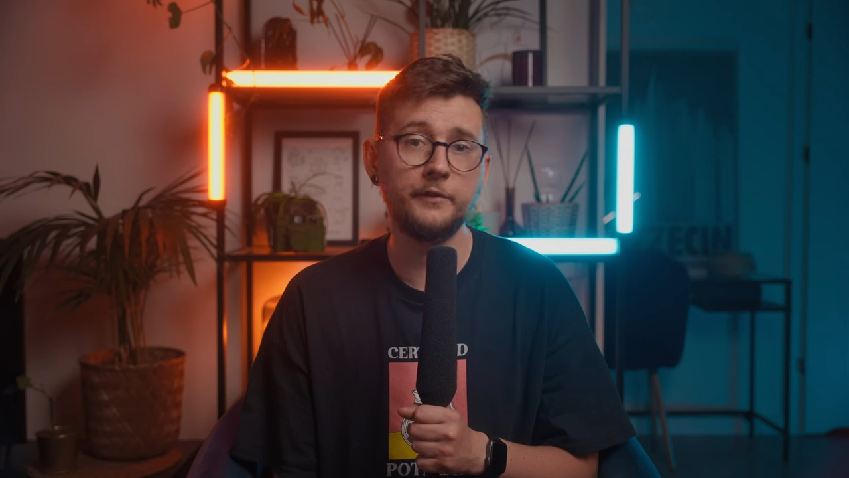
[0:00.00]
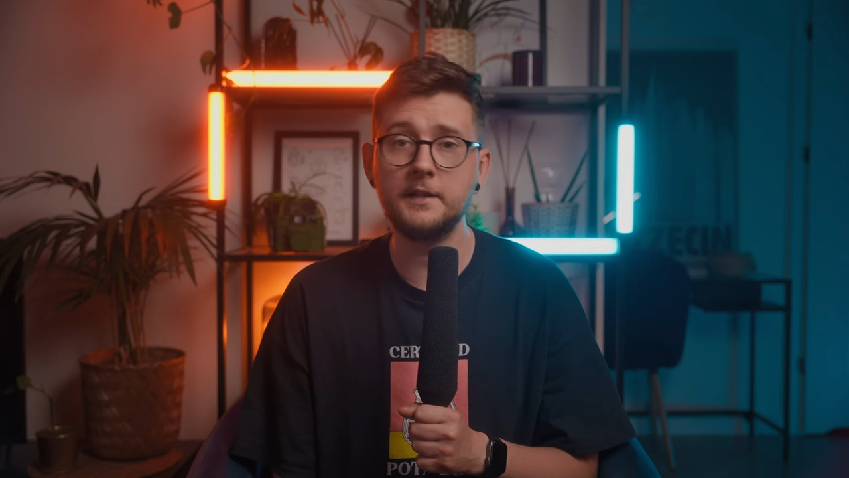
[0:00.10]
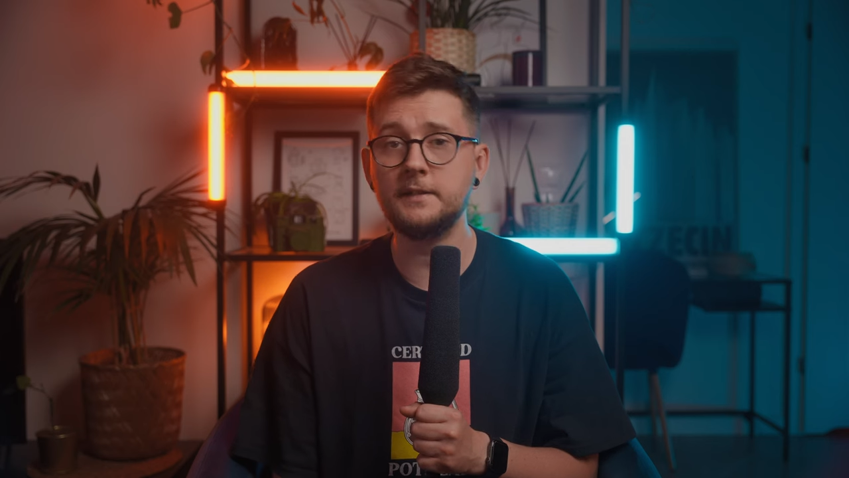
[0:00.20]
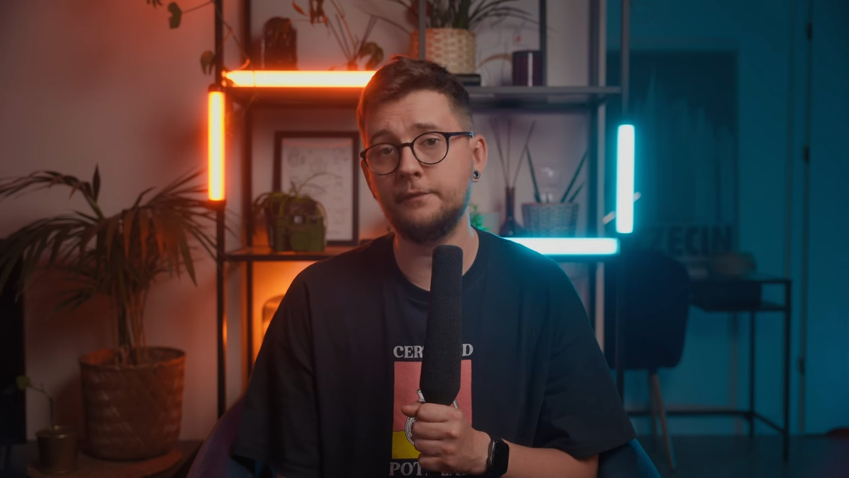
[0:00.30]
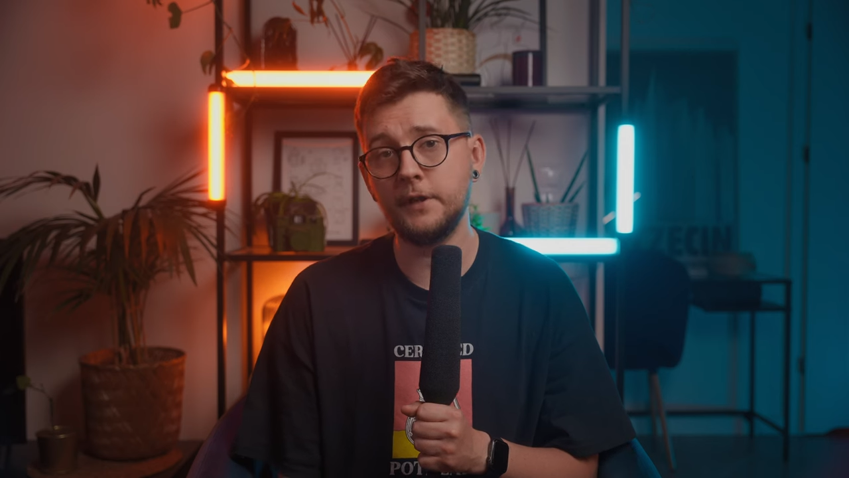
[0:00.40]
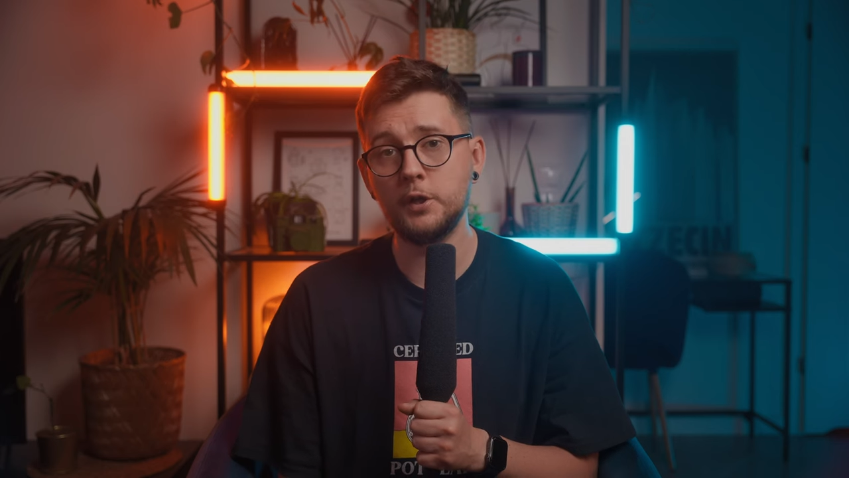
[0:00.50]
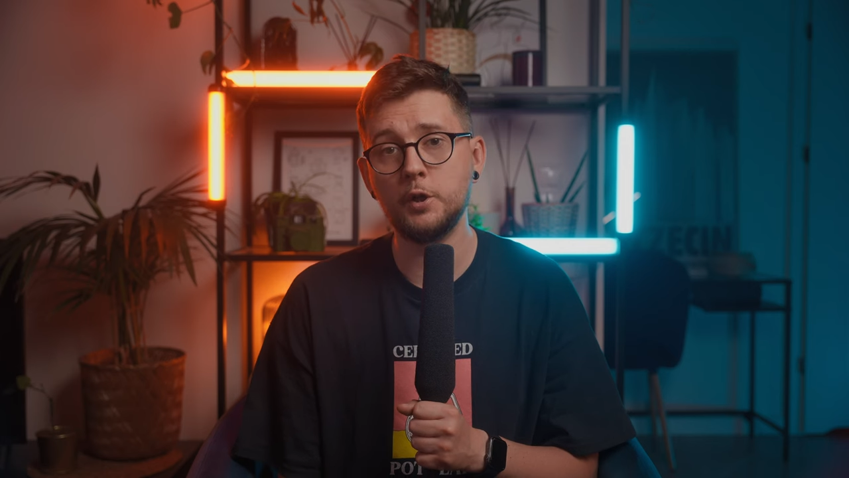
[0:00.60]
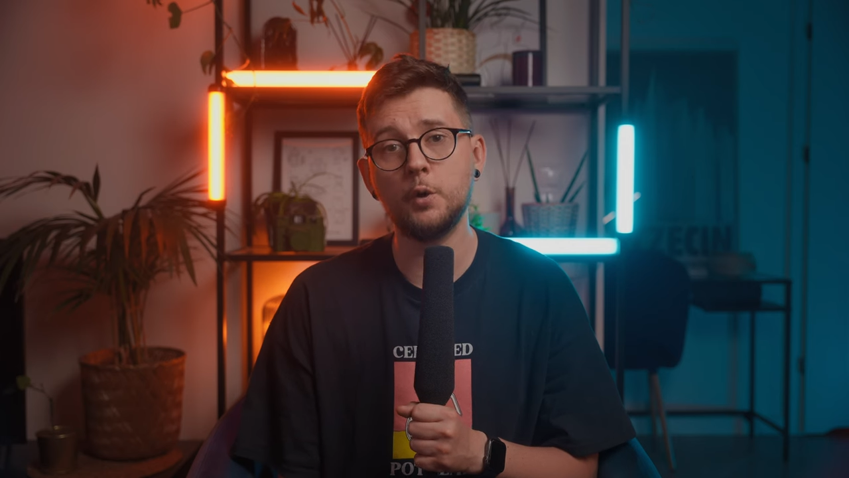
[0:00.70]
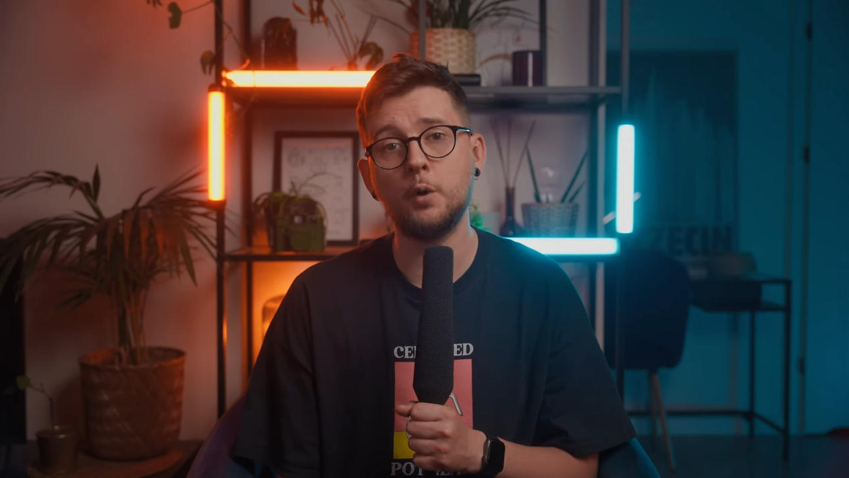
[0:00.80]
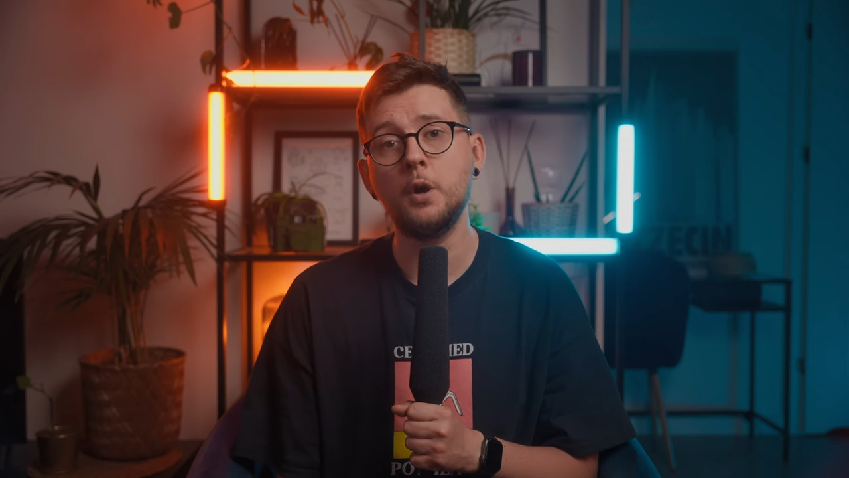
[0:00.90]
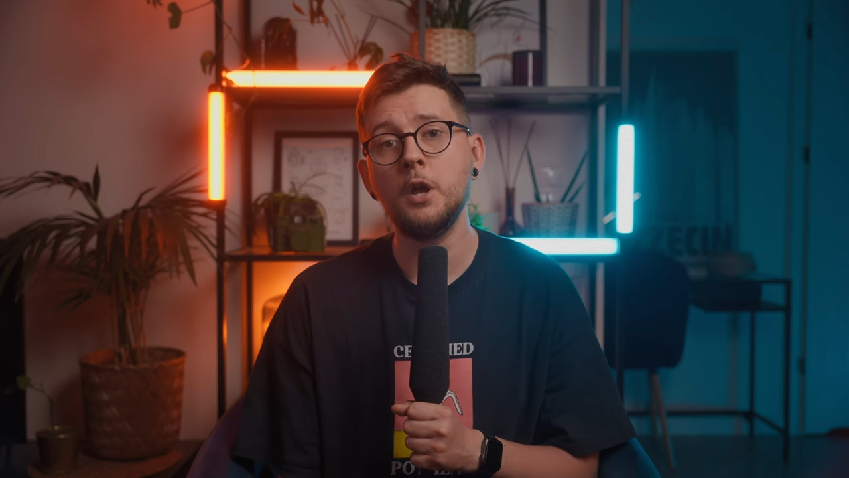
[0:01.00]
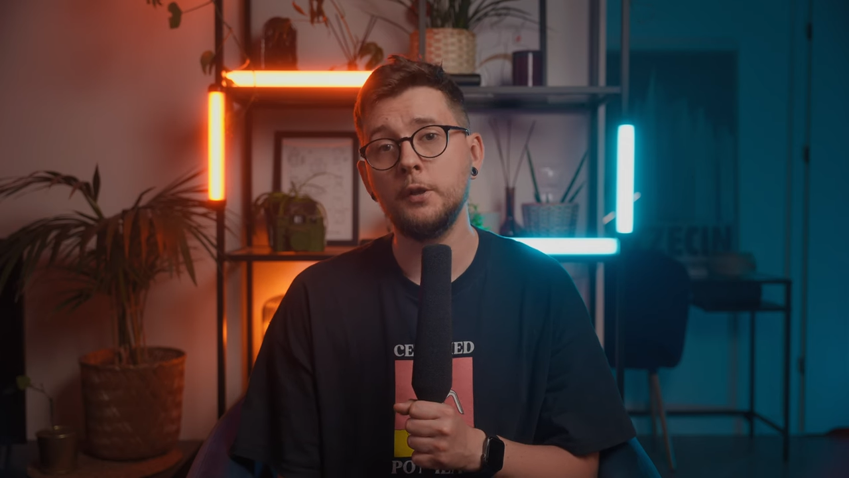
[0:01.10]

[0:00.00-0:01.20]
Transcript: this video